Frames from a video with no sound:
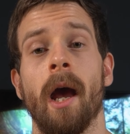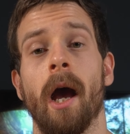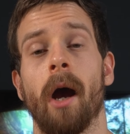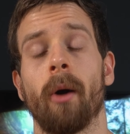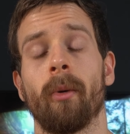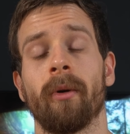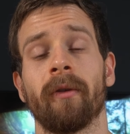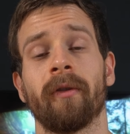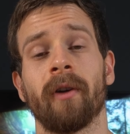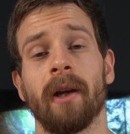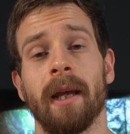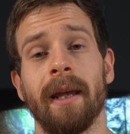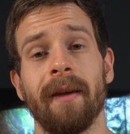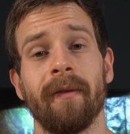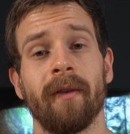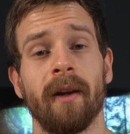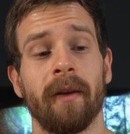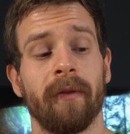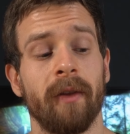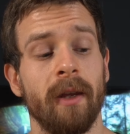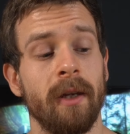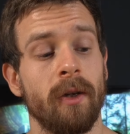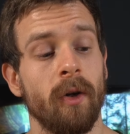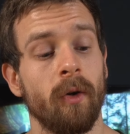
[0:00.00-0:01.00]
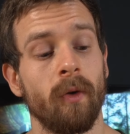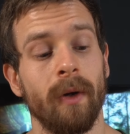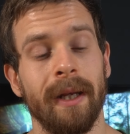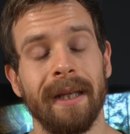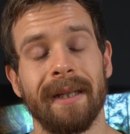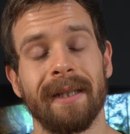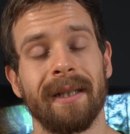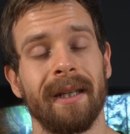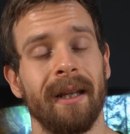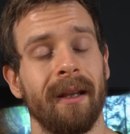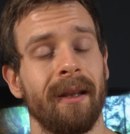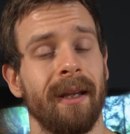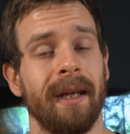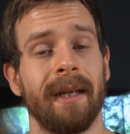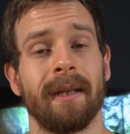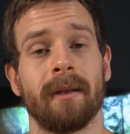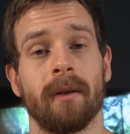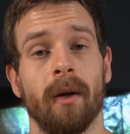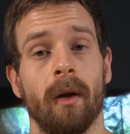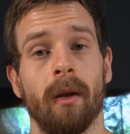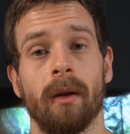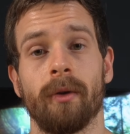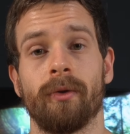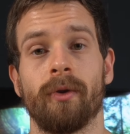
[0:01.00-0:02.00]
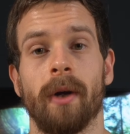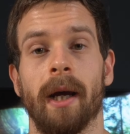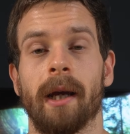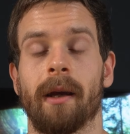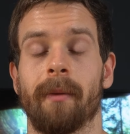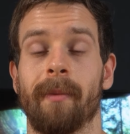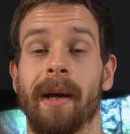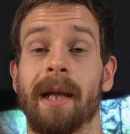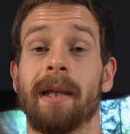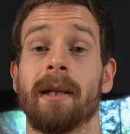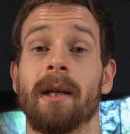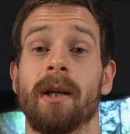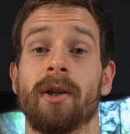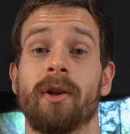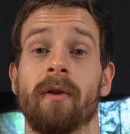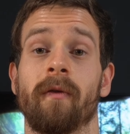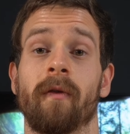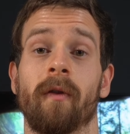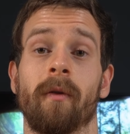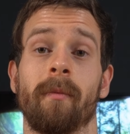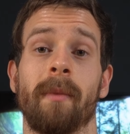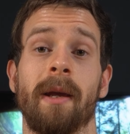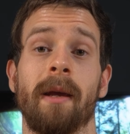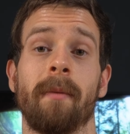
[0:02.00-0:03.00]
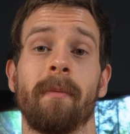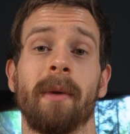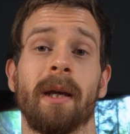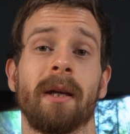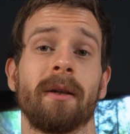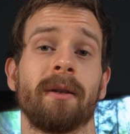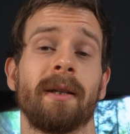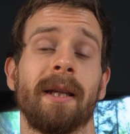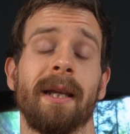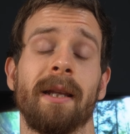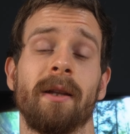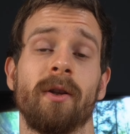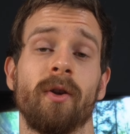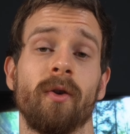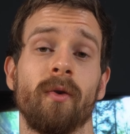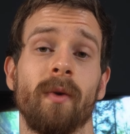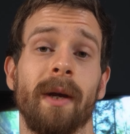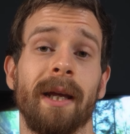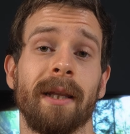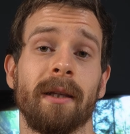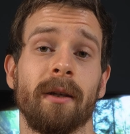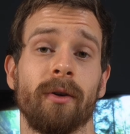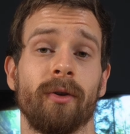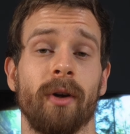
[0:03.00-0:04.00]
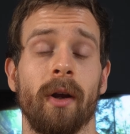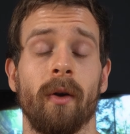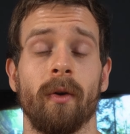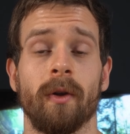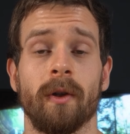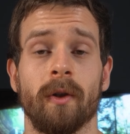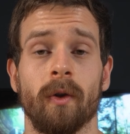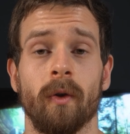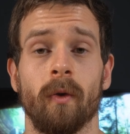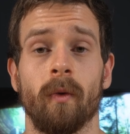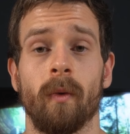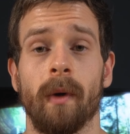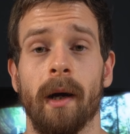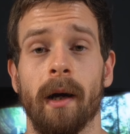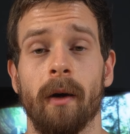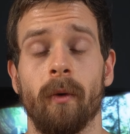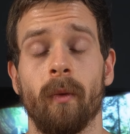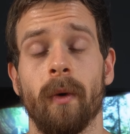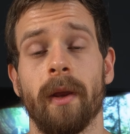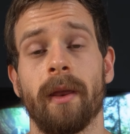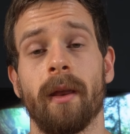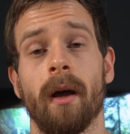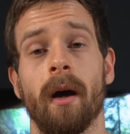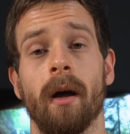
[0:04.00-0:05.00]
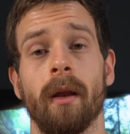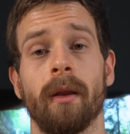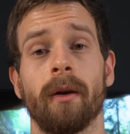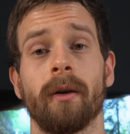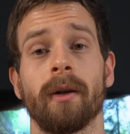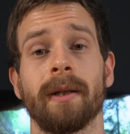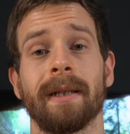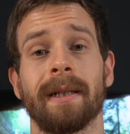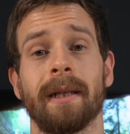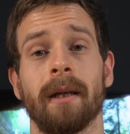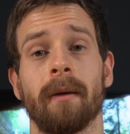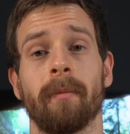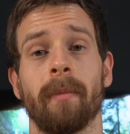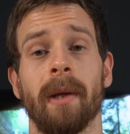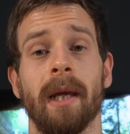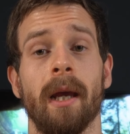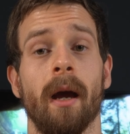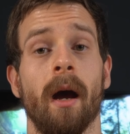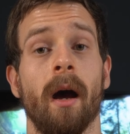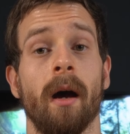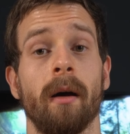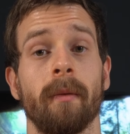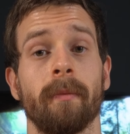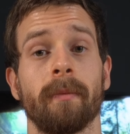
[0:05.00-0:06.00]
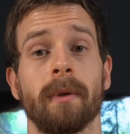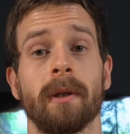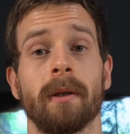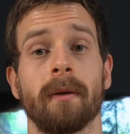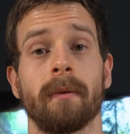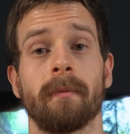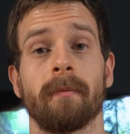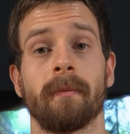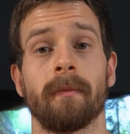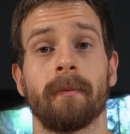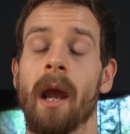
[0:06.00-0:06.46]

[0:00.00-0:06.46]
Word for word: However, even if they don't, it's still a solid recommendation for me because they do integrate so well with other ZigBee hubs.